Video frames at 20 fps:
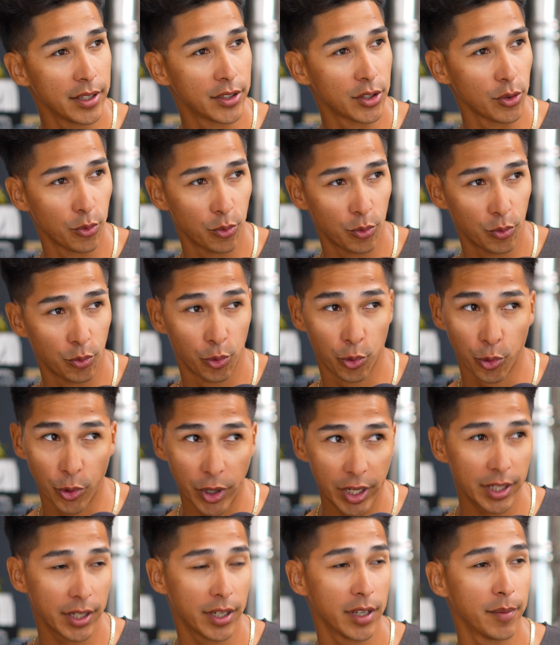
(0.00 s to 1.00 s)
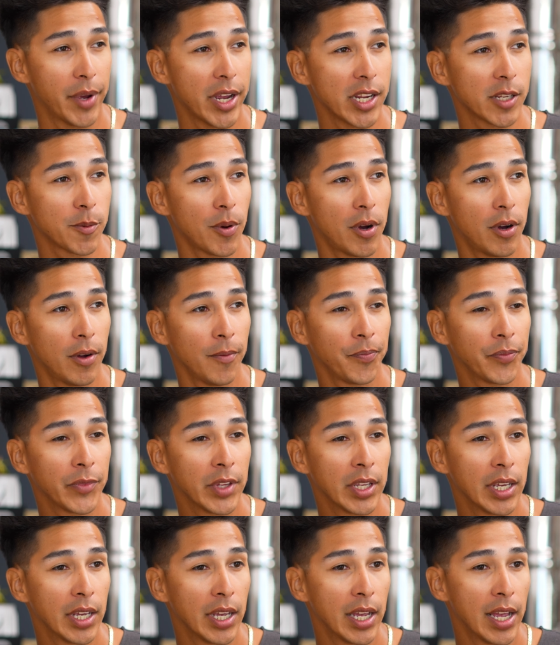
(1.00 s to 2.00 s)
It's a really good baseball.
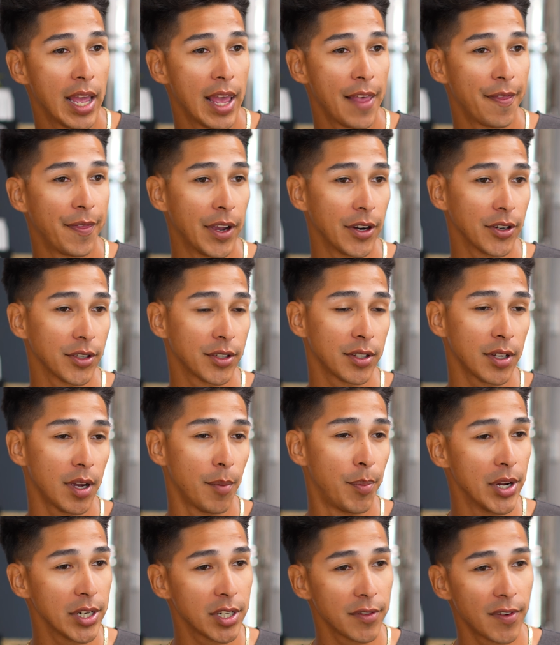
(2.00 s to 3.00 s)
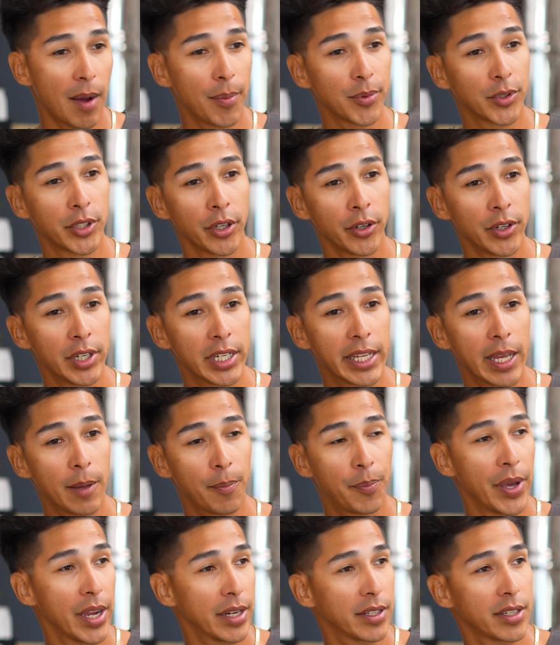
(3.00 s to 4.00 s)
There's a bunch of opportunity to
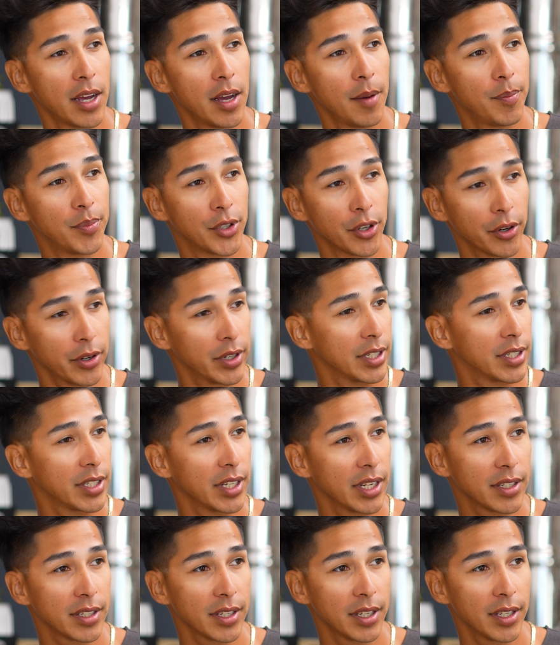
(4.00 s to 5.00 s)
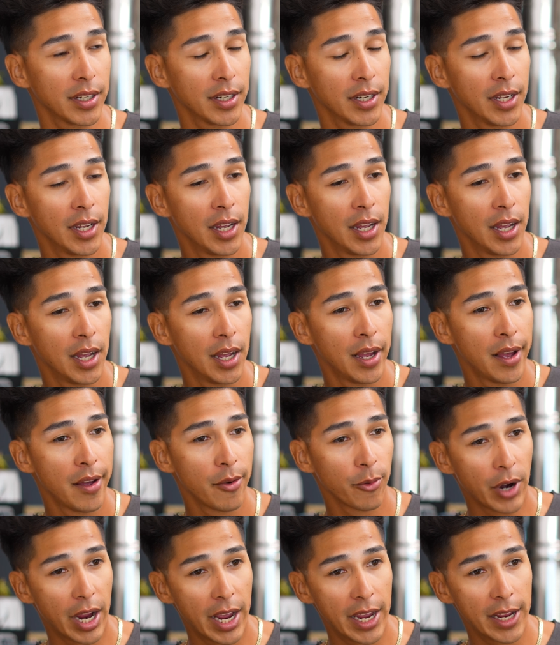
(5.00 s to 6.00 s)
get picked up during the season,
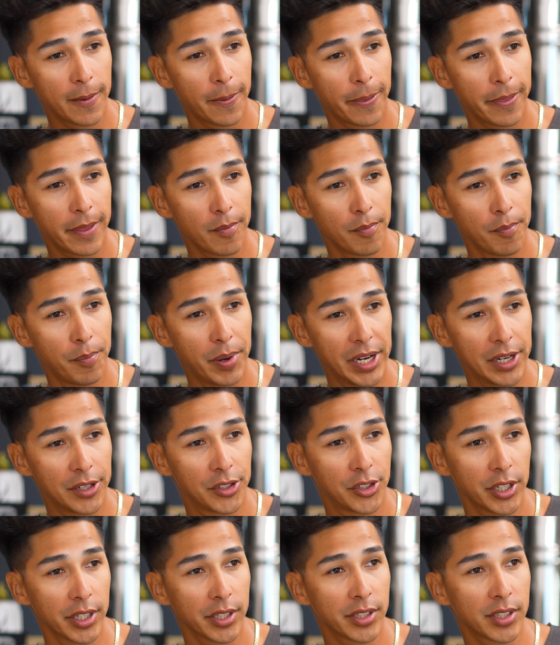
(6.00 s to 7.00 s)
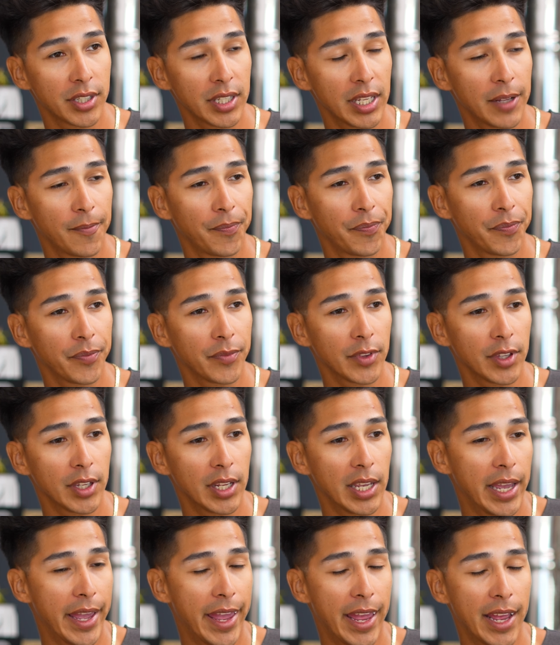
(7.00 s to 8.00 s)
right? But
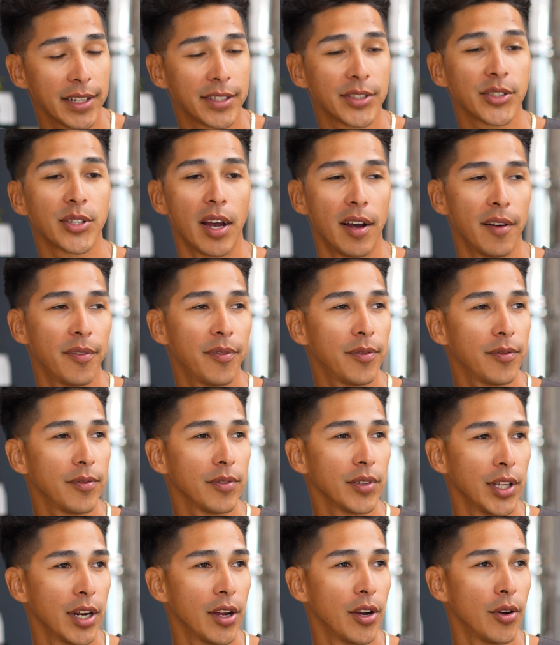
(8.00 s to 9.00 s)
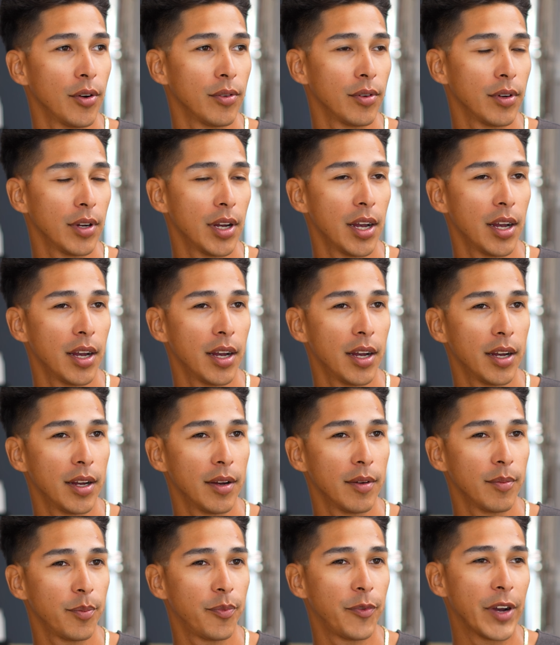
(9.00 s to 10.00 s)
it's tough, you
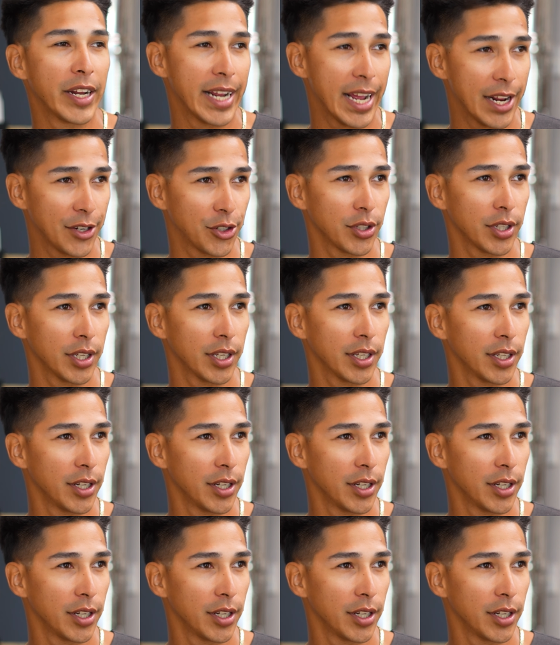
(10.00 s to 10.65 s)
know, financially.